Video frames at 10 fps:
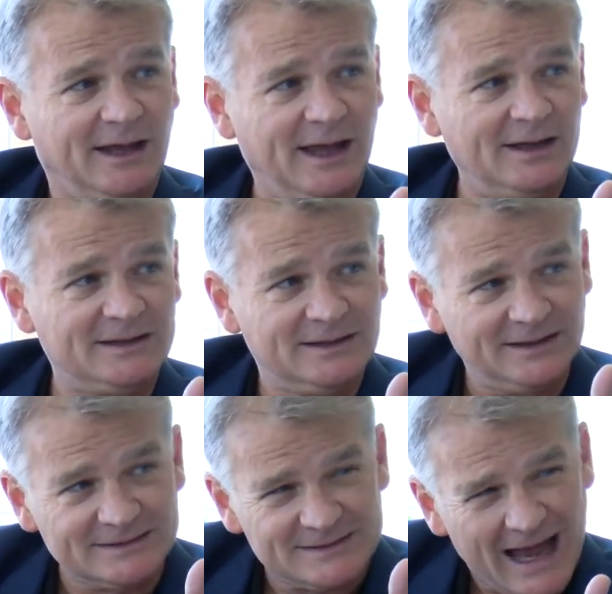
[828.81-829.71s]
And
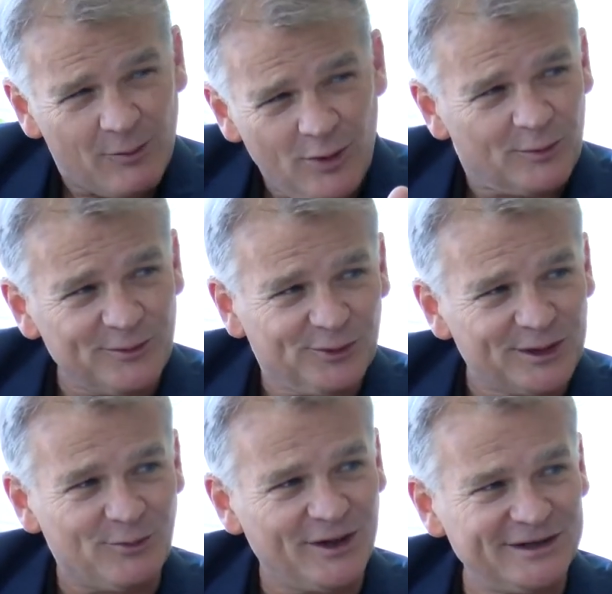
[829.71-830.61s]
is that what we
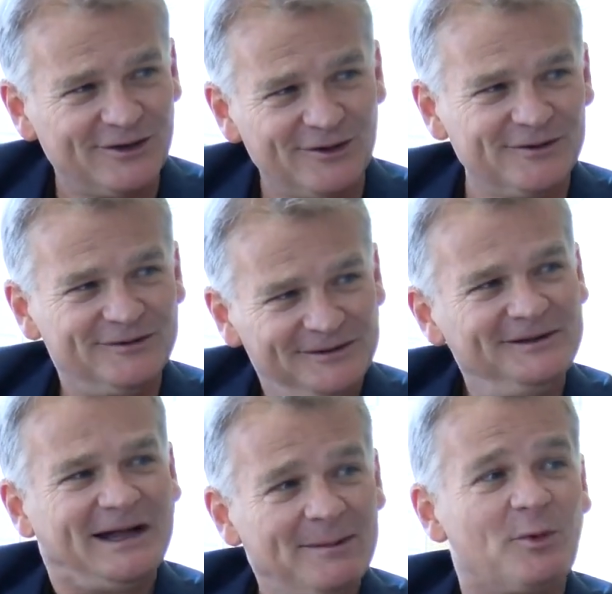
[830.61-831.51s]
really want in our?
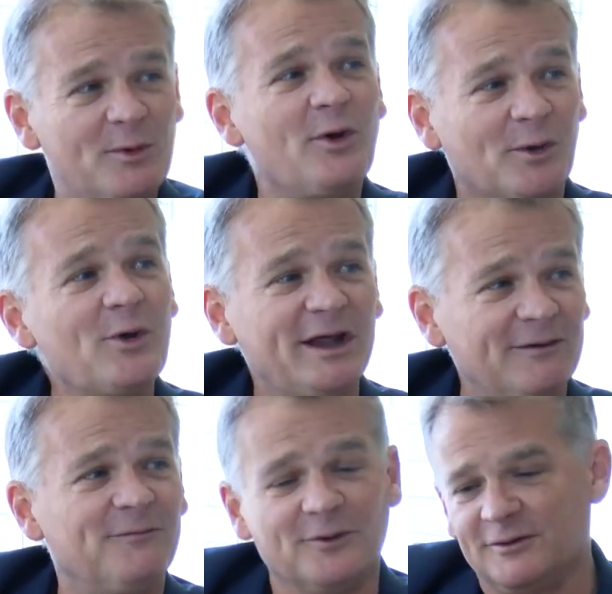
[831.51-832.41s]
I mean, we want to win
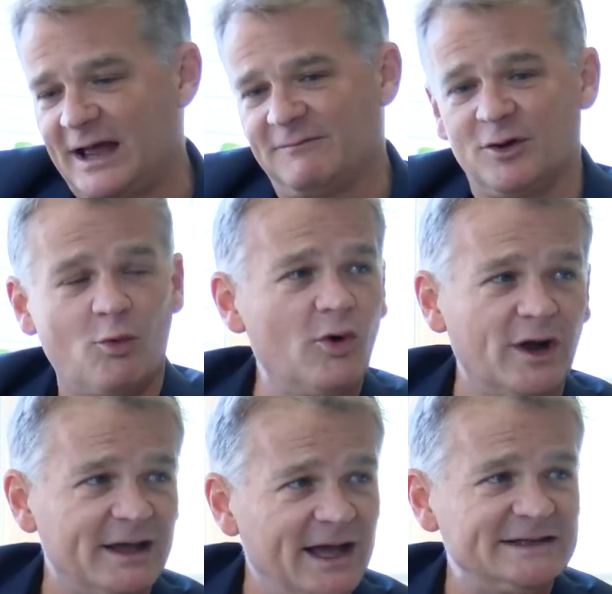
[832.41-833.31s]
if we're mm-hmm. having a
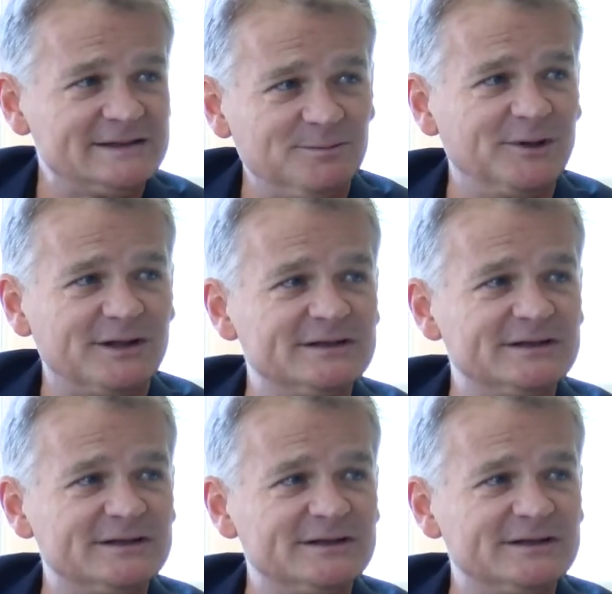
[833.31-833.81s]
war, I guess. But